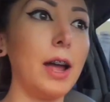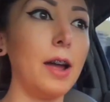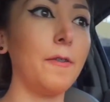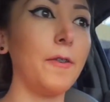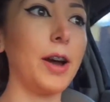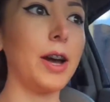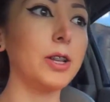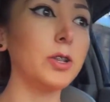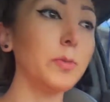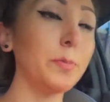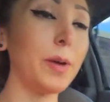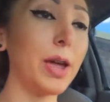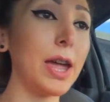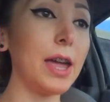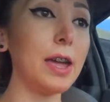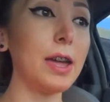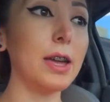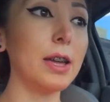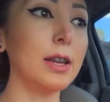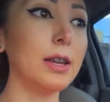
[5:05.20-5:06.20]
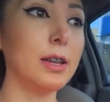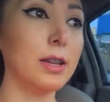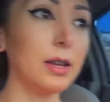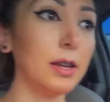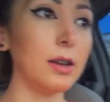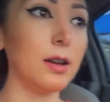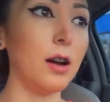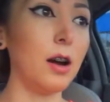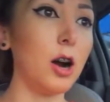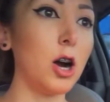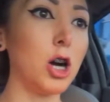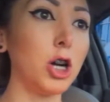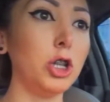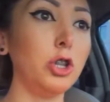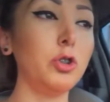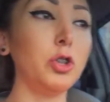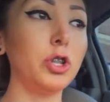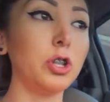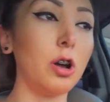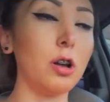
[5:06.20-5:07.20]
If I have to pay
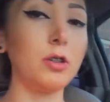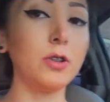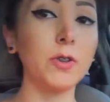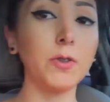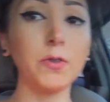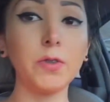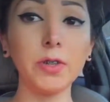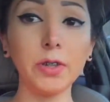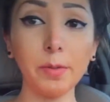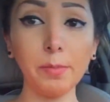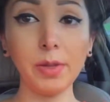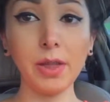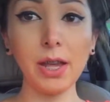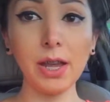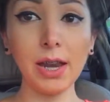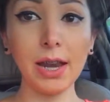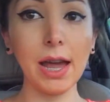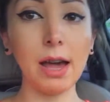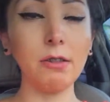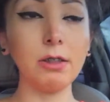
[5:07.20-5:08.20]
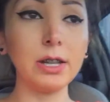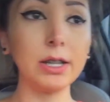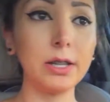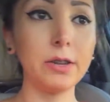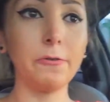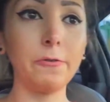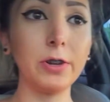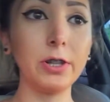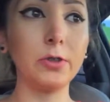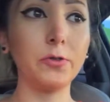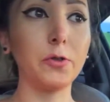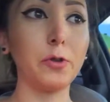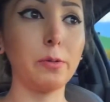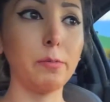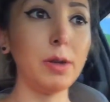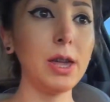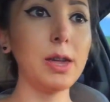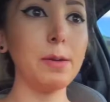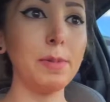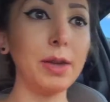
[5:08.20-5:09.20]
$100 for something, now the difference for
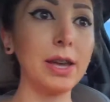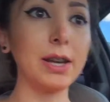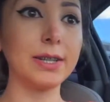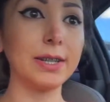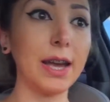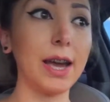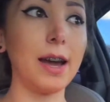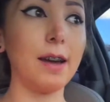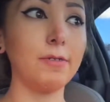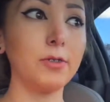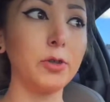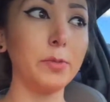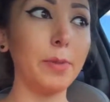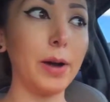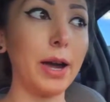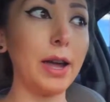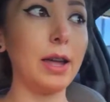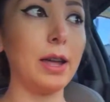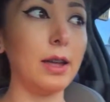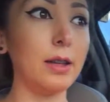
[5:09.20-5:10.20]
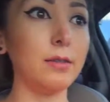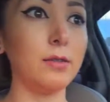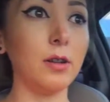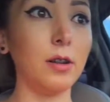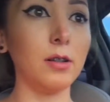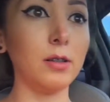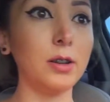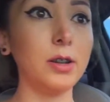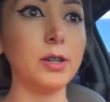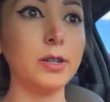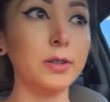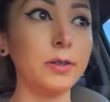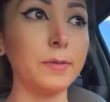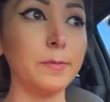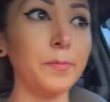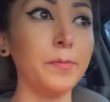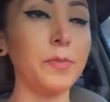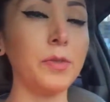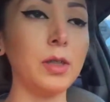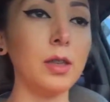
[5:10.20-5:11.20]
me, because I have to buy dollars,
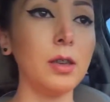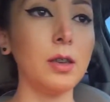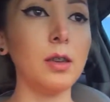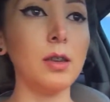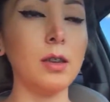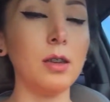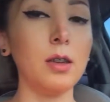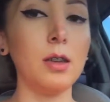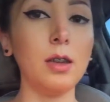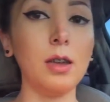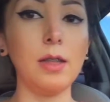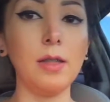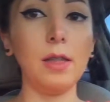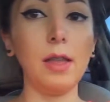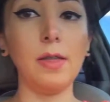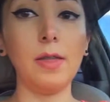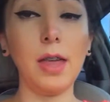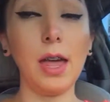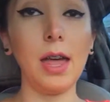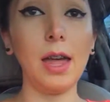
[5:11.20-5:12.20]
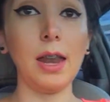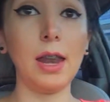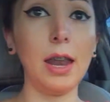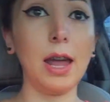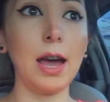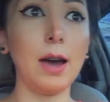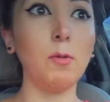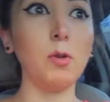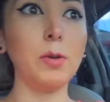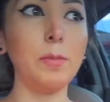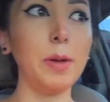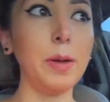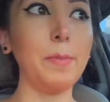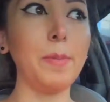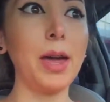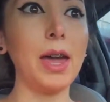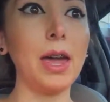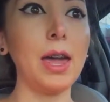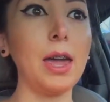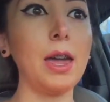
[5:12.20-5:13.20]
then I would be
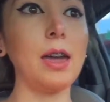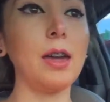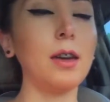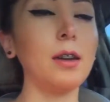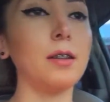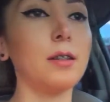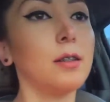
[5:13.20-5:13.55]
paying